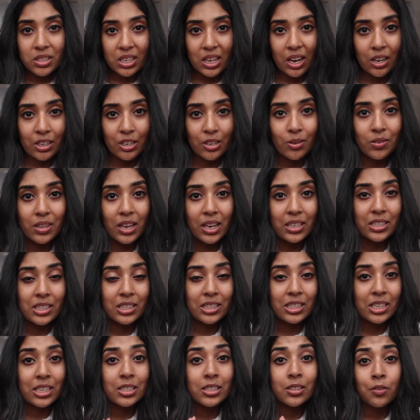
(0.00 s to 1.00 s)
tell you that
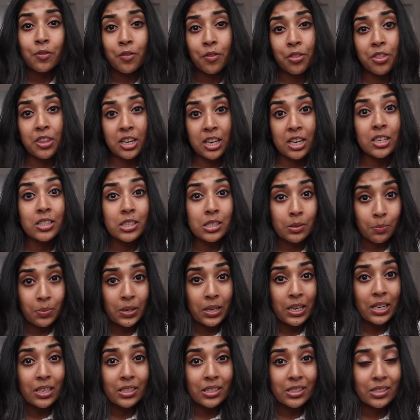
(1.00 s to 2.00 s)
it is a theatre
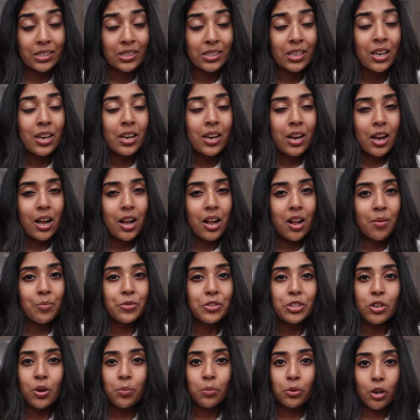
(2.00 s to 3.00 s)
piece.
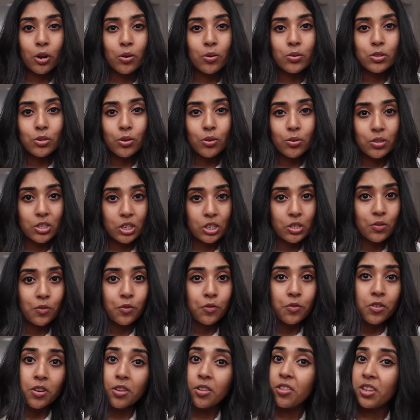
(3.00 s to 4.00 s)
So I'm going to audition
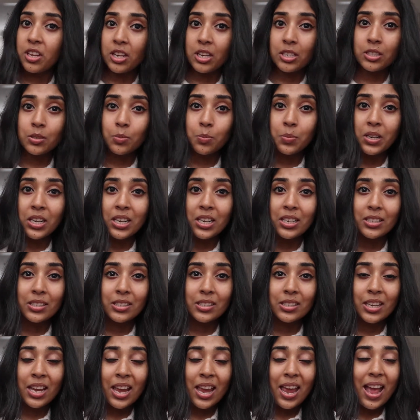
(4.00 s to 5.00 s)
for a theatre
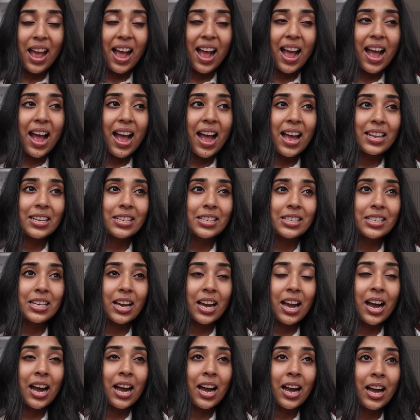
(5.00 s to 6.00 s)
piece, and
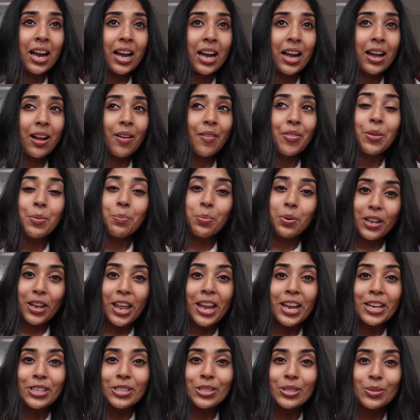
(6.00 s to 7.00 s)
the
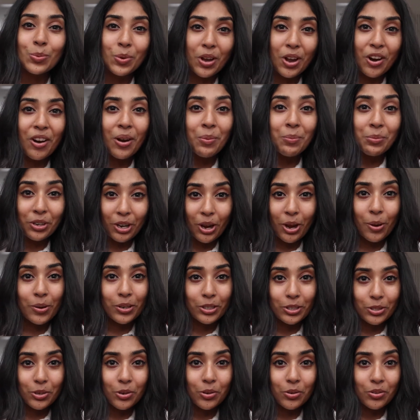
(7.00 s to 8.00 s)
place where I'm
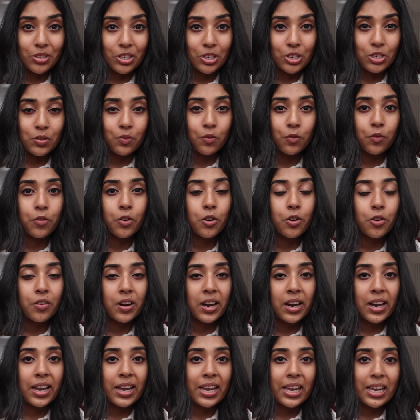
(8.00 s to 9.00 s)
going to audition for
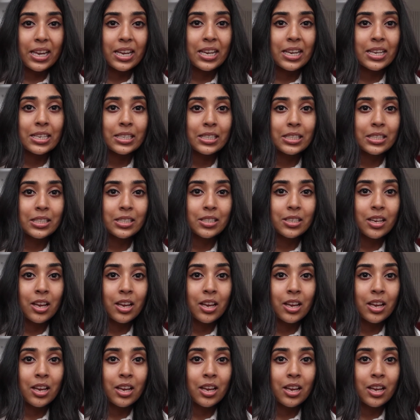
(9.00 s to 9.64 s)
it is